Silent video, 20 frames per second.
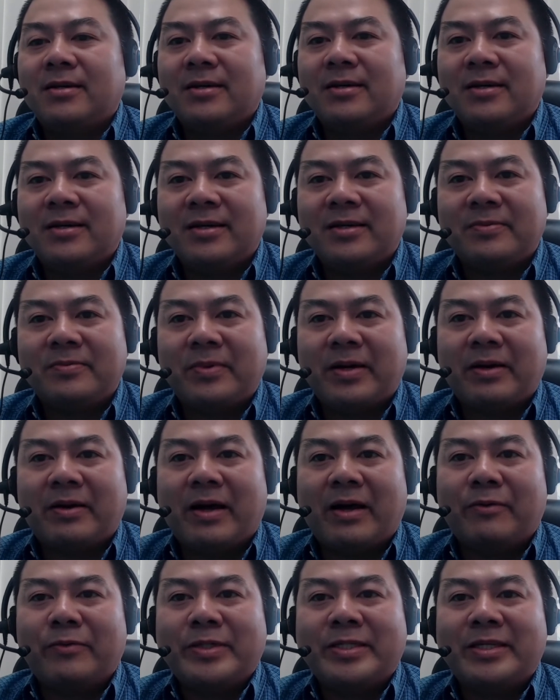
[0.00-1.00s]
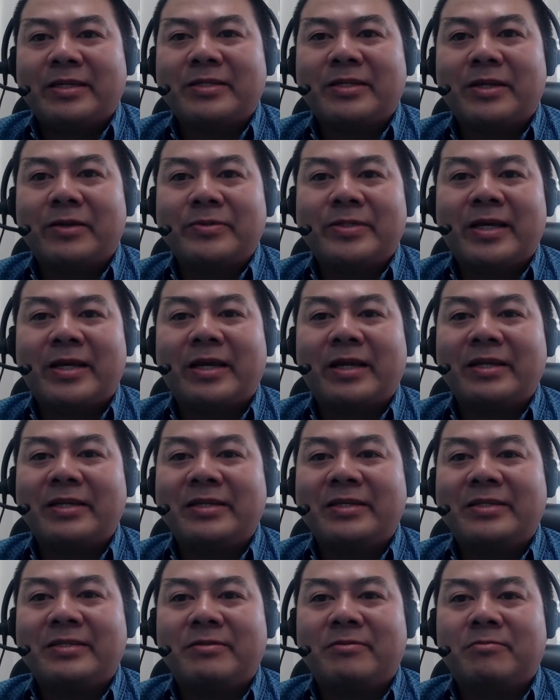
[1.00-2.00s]
Uh, I would say it's gonna take at
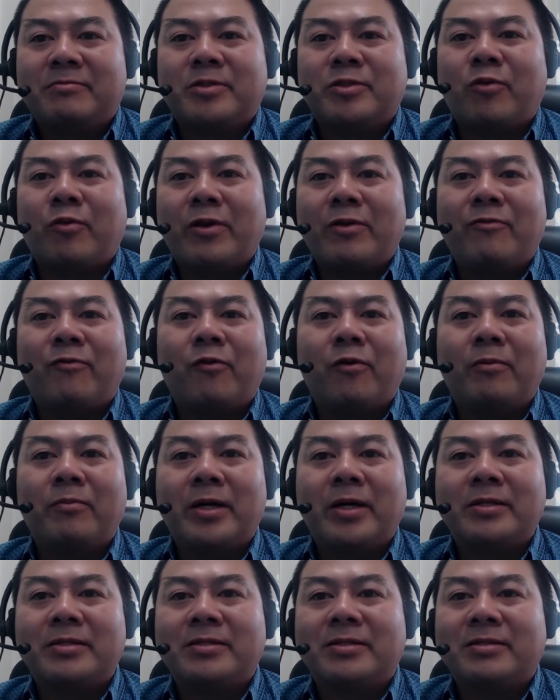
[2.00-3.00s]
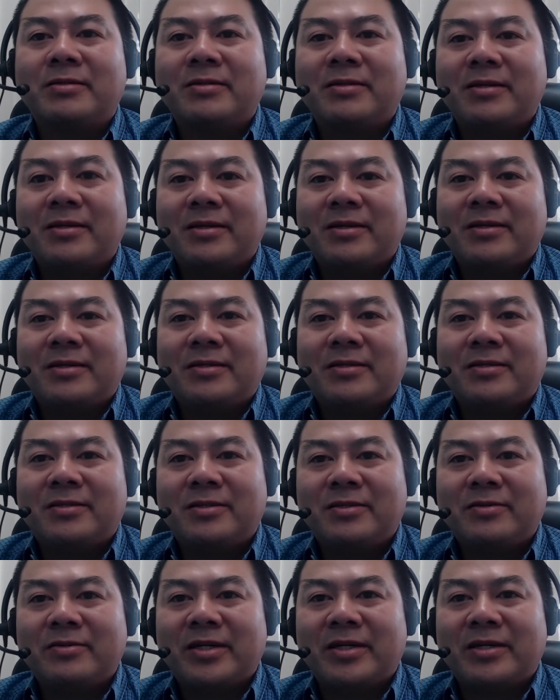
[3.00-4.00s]
least 24 months
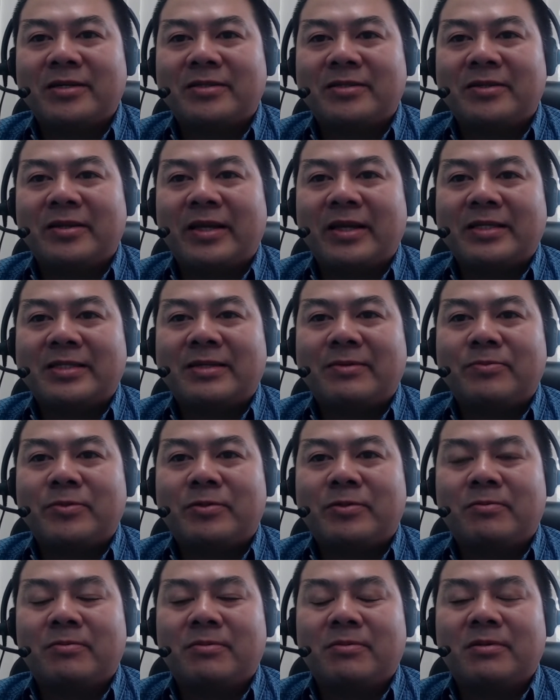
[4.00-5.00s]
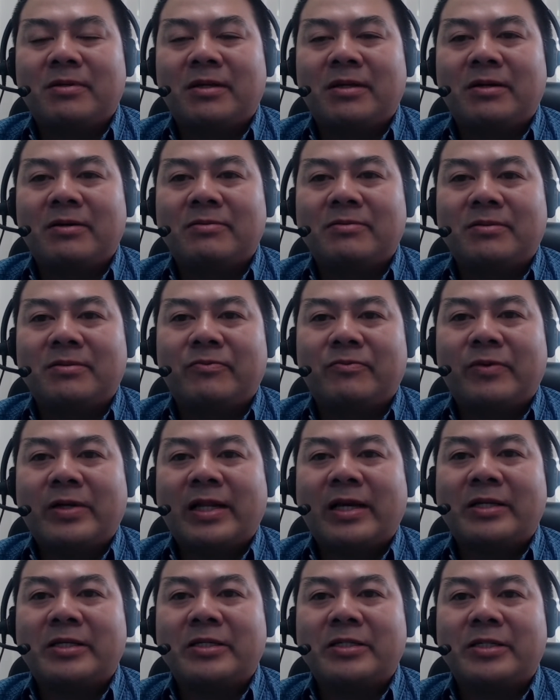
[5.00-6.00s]
to uh, to get some you know
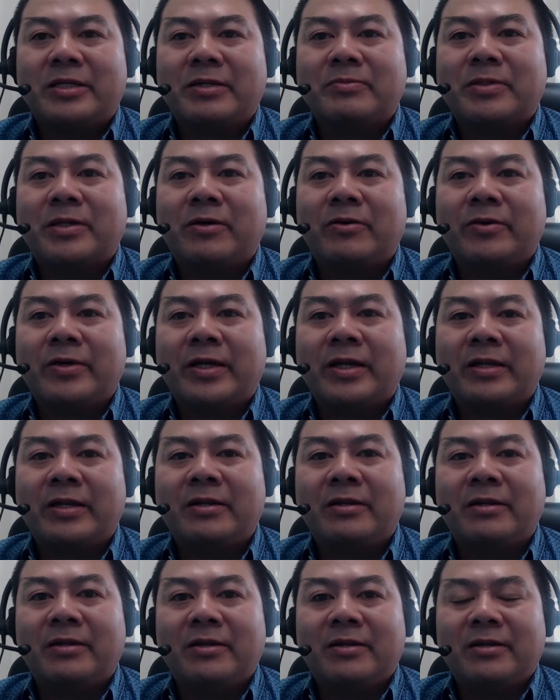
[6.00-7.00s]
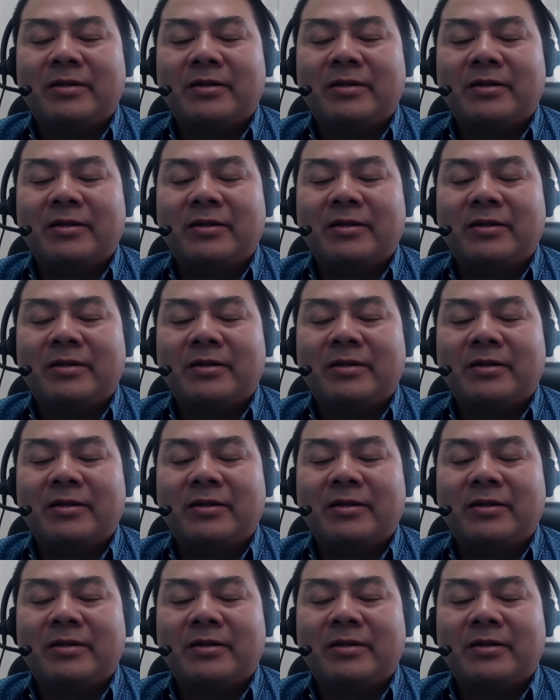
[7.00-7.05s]
relationships going and